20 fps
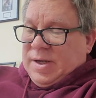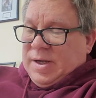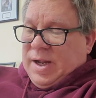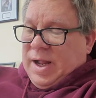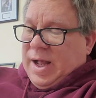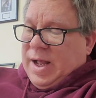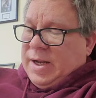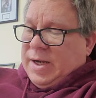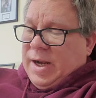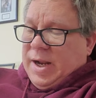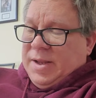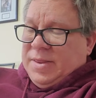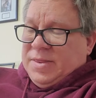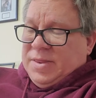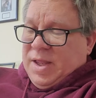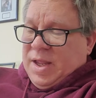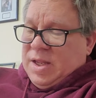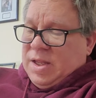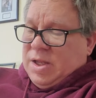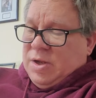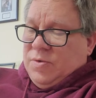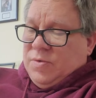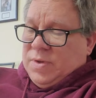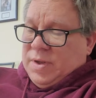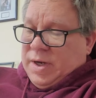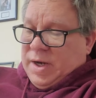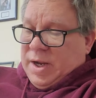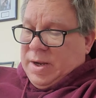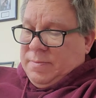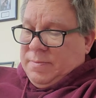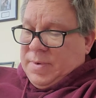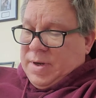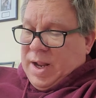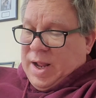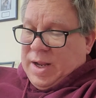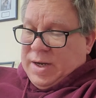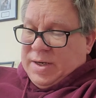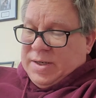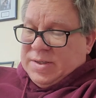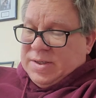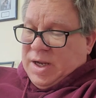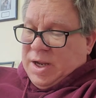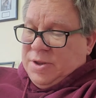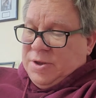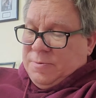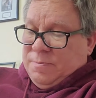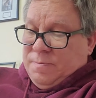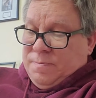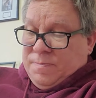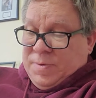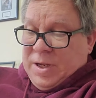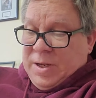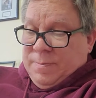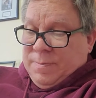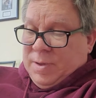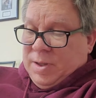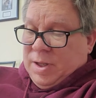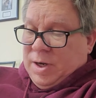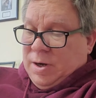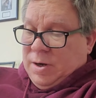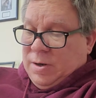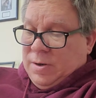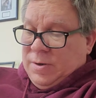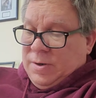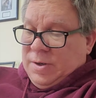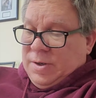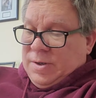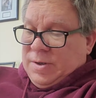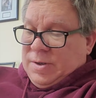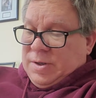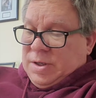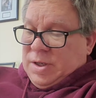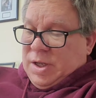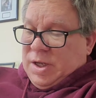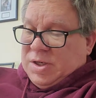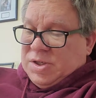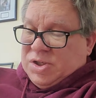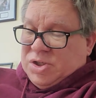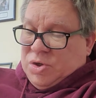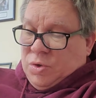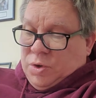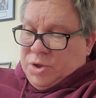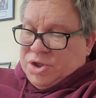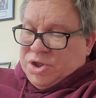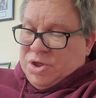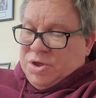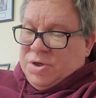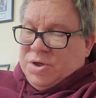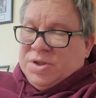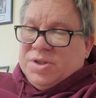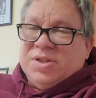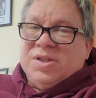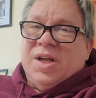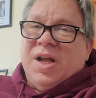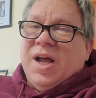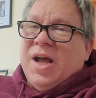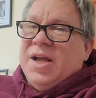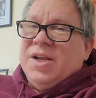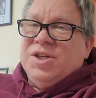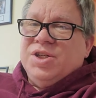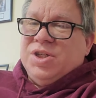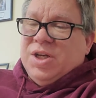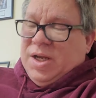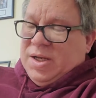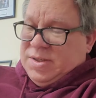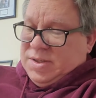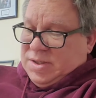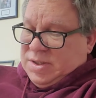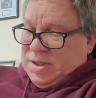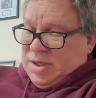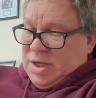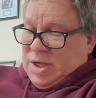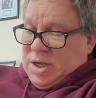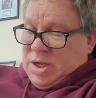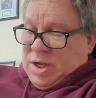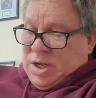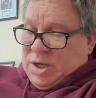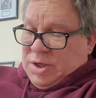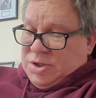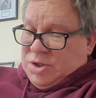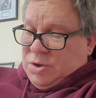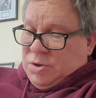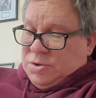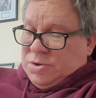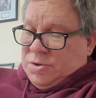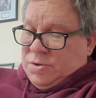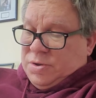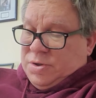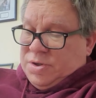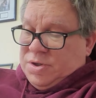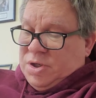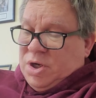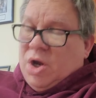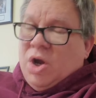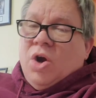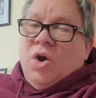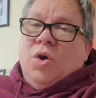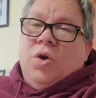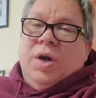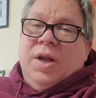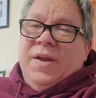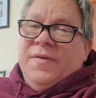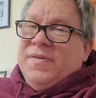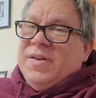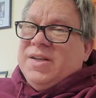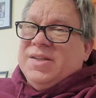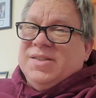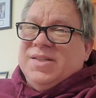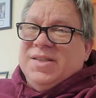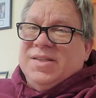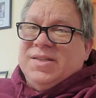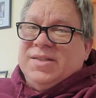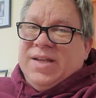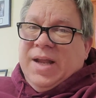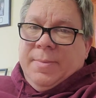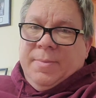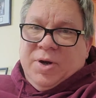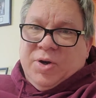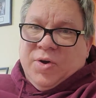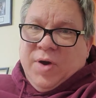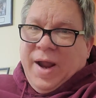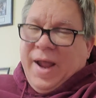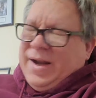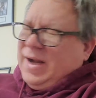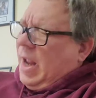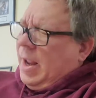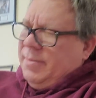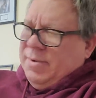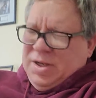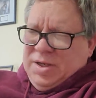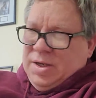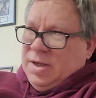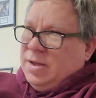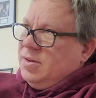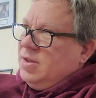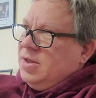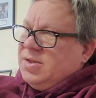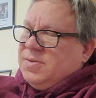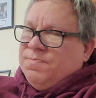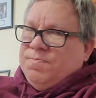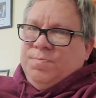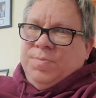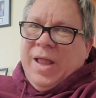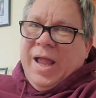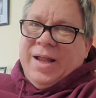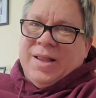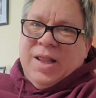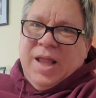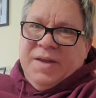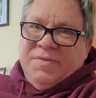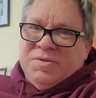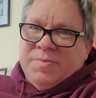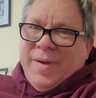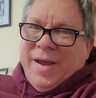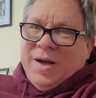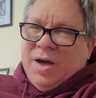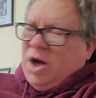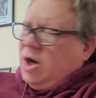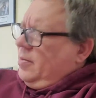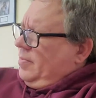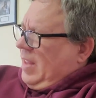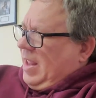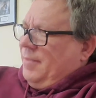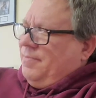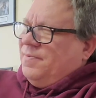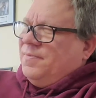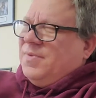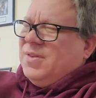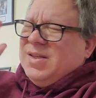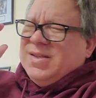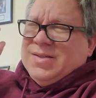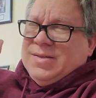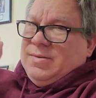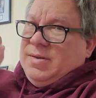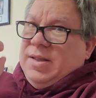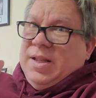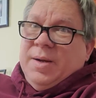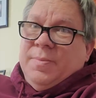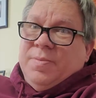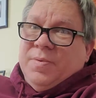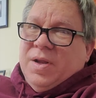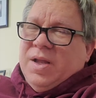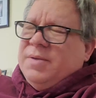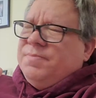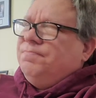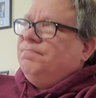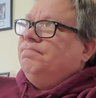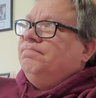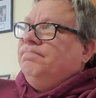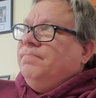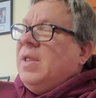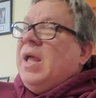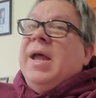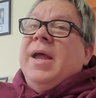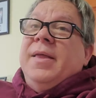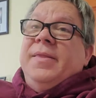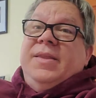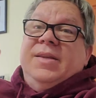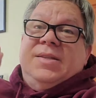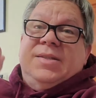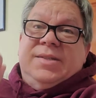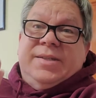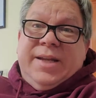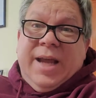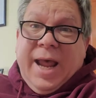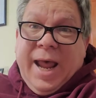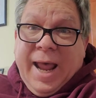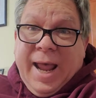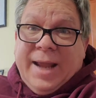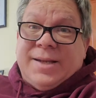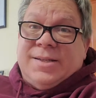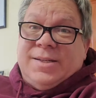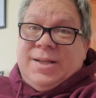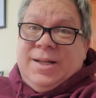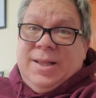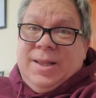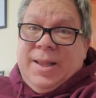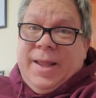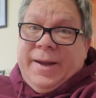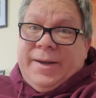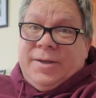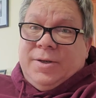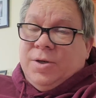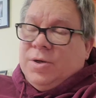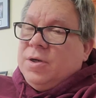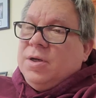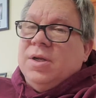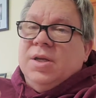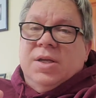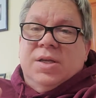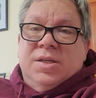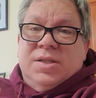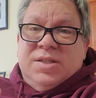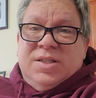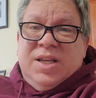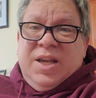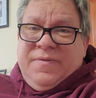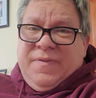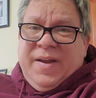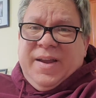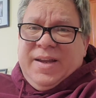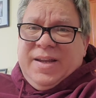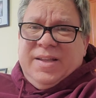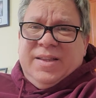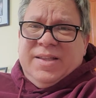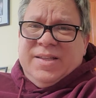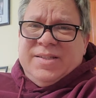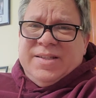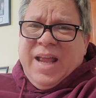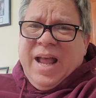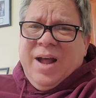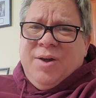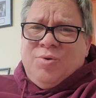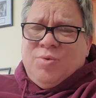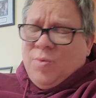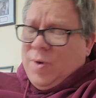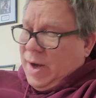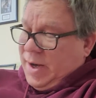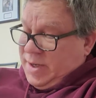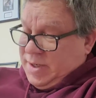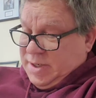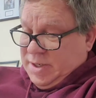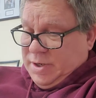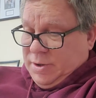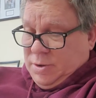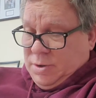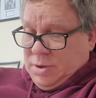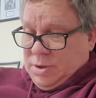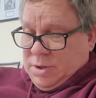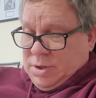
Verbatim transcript: God, I thank you that I am not as other people are extortioners, unjust, adulterers, or even as this Democrat, I mean, this Black Lives Matter, or, uh, this liberal, uh, this tax collector. See if I can get this out right here.